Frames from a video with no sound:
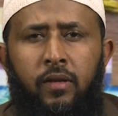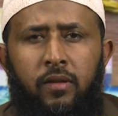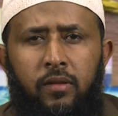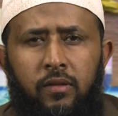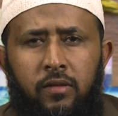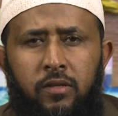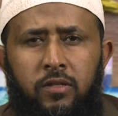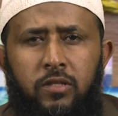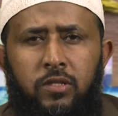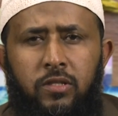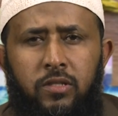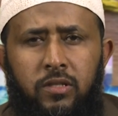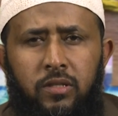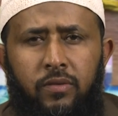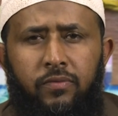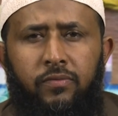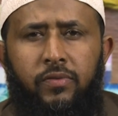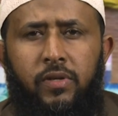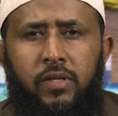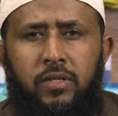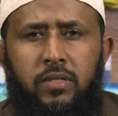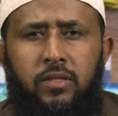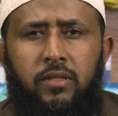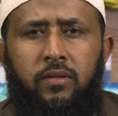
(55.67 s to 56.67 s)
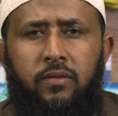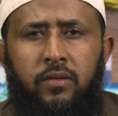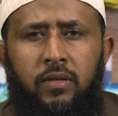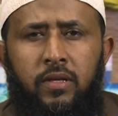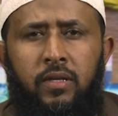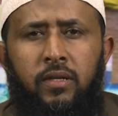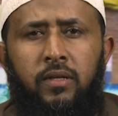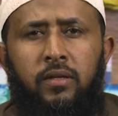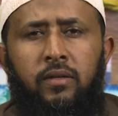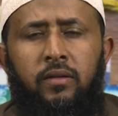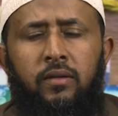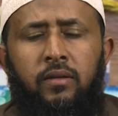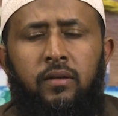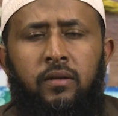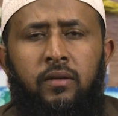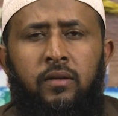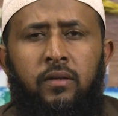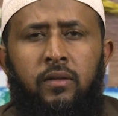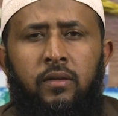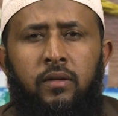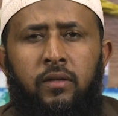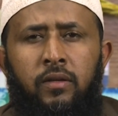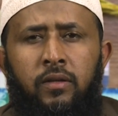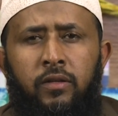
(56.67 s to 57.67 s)
This is the first thing
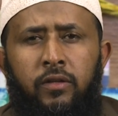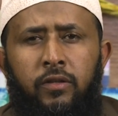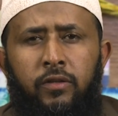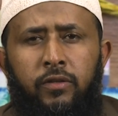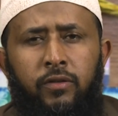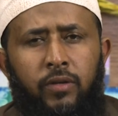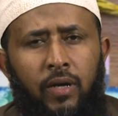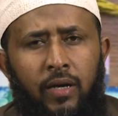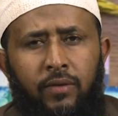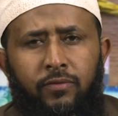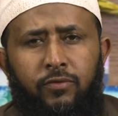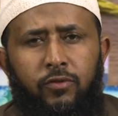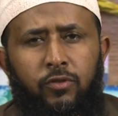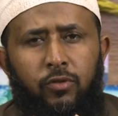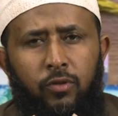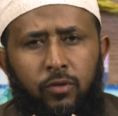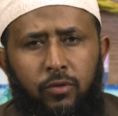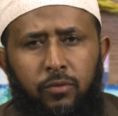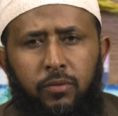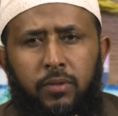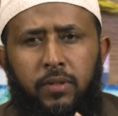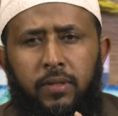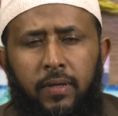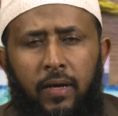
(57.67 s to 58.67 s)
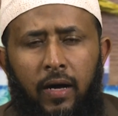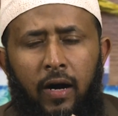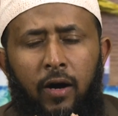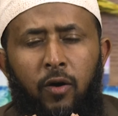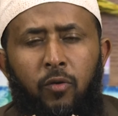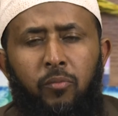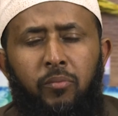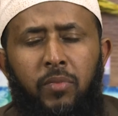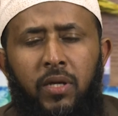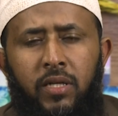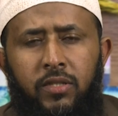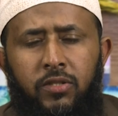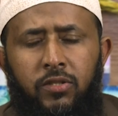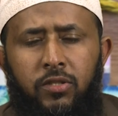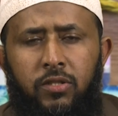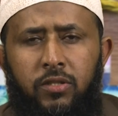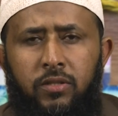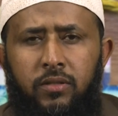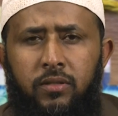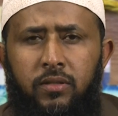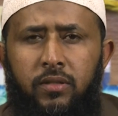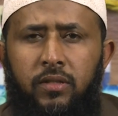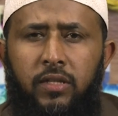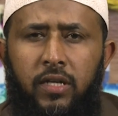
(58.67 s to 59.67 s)
you have to look, how much
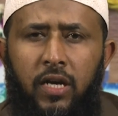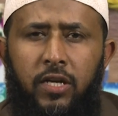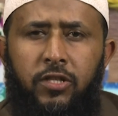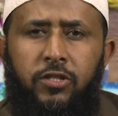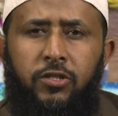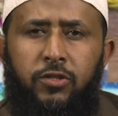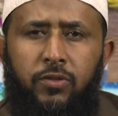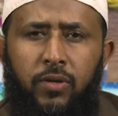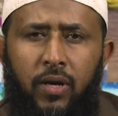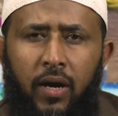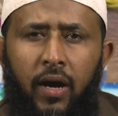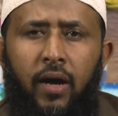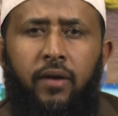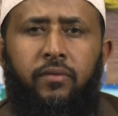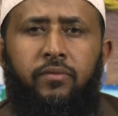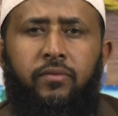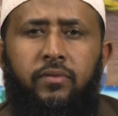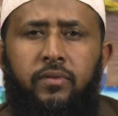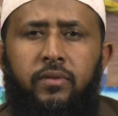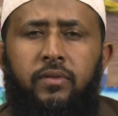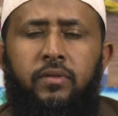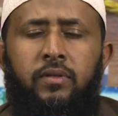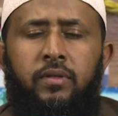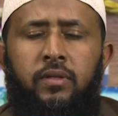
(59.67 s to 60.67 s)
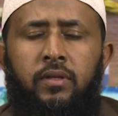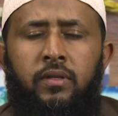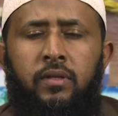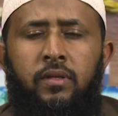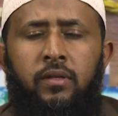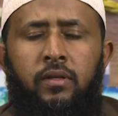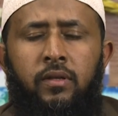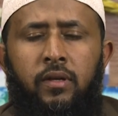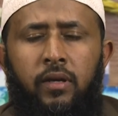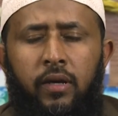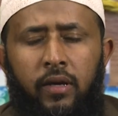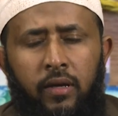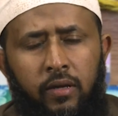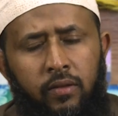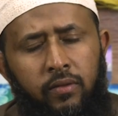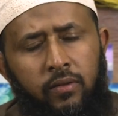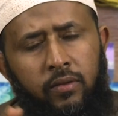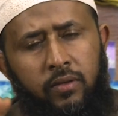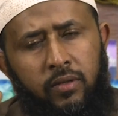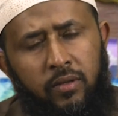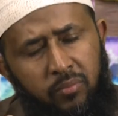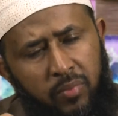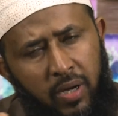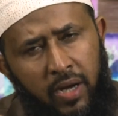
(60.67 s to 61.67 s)
cash you have, either in
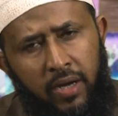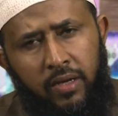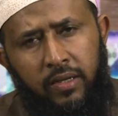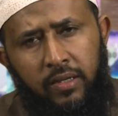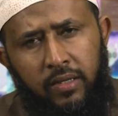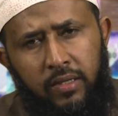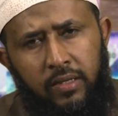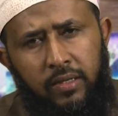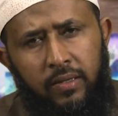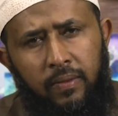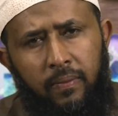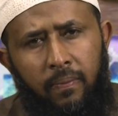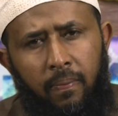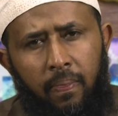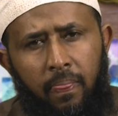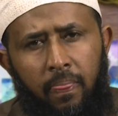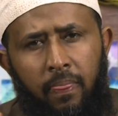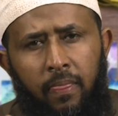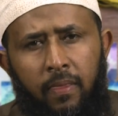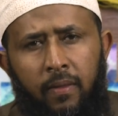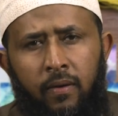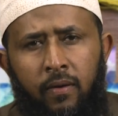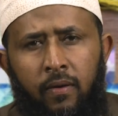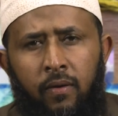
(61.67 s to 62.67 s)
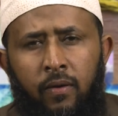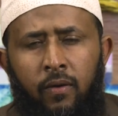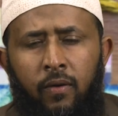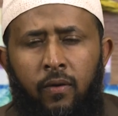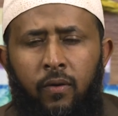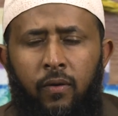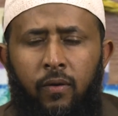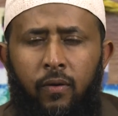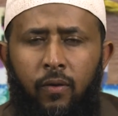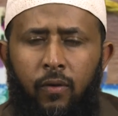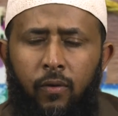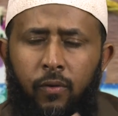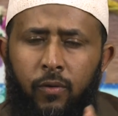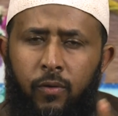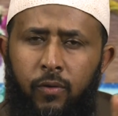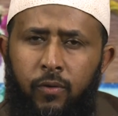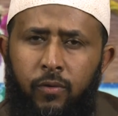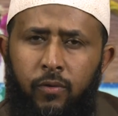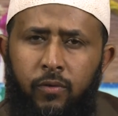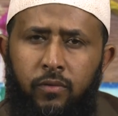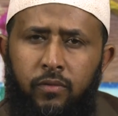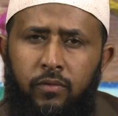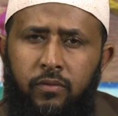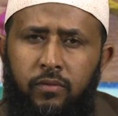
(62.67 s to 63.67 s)
the bank or